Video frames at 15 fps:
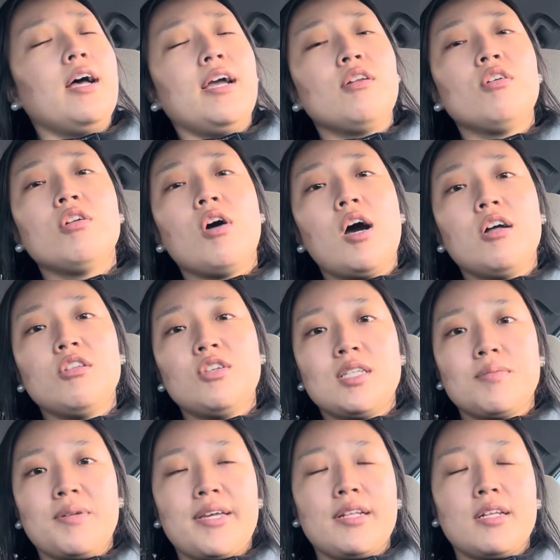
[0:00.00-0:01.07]
don't know how to
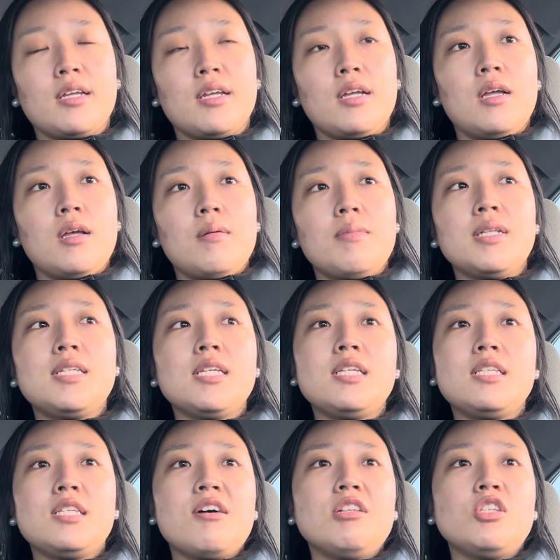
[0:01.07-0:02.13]
explain, but
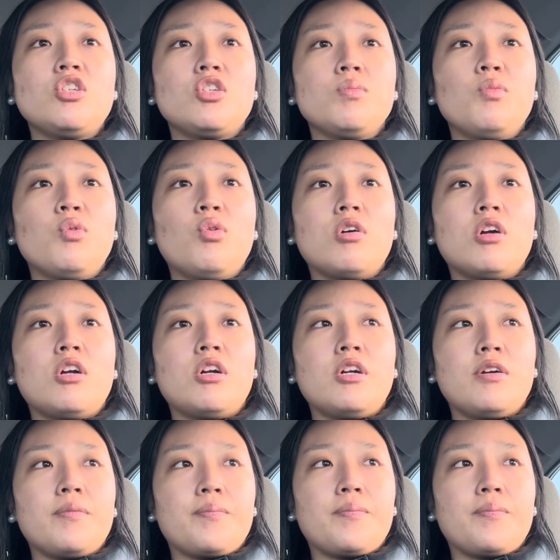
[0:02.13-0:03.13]
it sounds more